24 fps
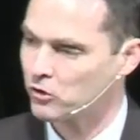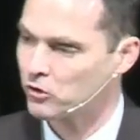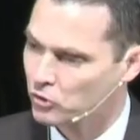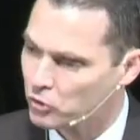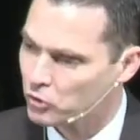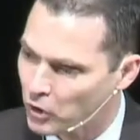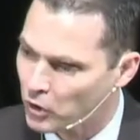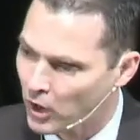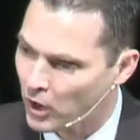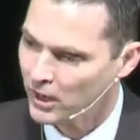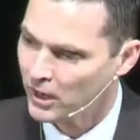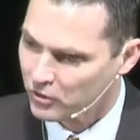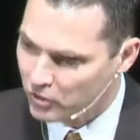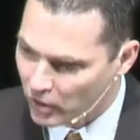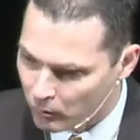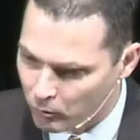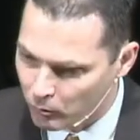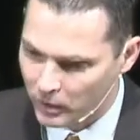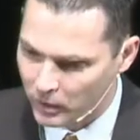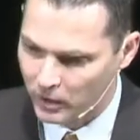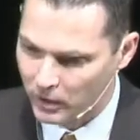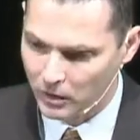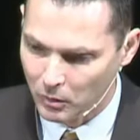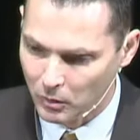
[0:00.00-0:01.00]
and try and start
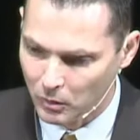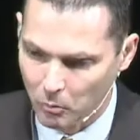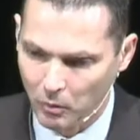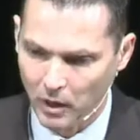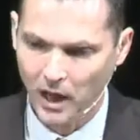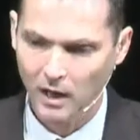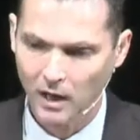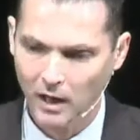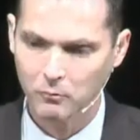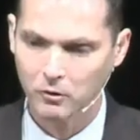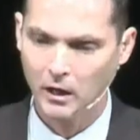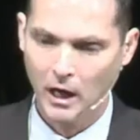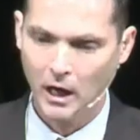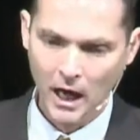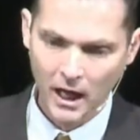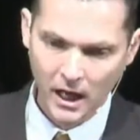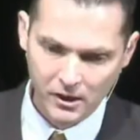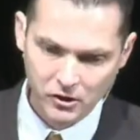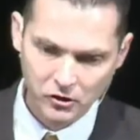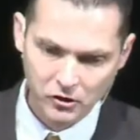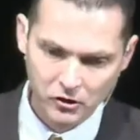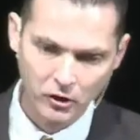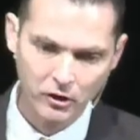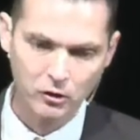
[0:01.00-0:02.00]
reading the Bible. And I
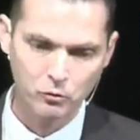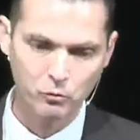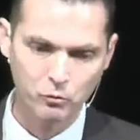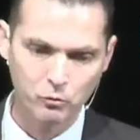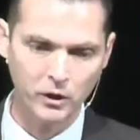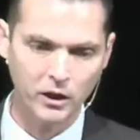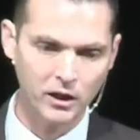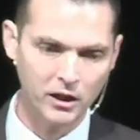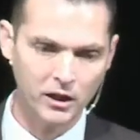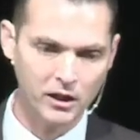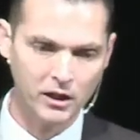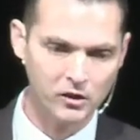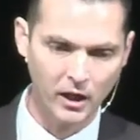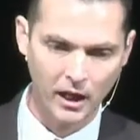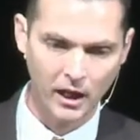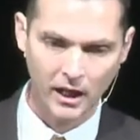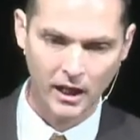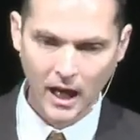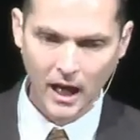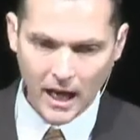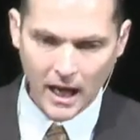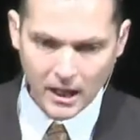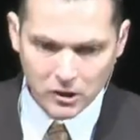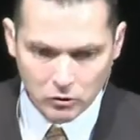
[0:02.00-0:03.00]
started reading, and
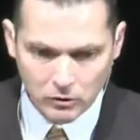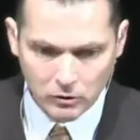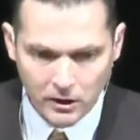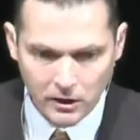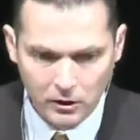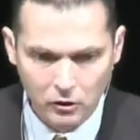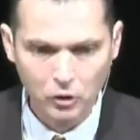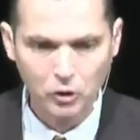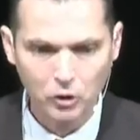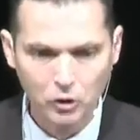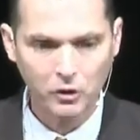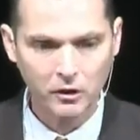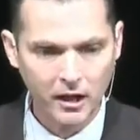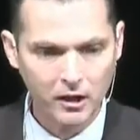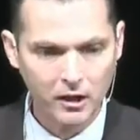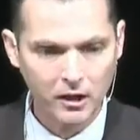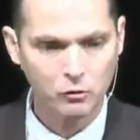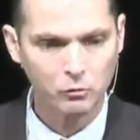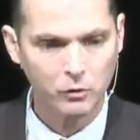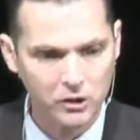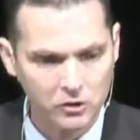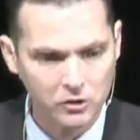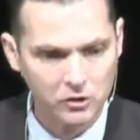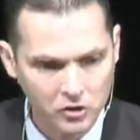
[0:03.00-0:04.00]
I actually learned how to
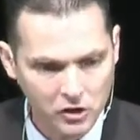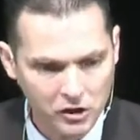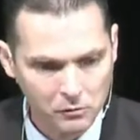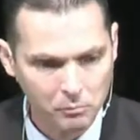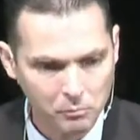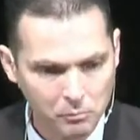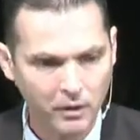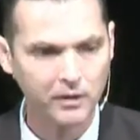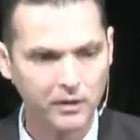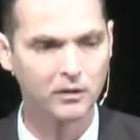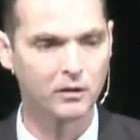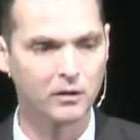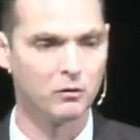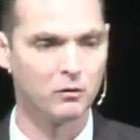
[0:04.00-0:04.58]
read just by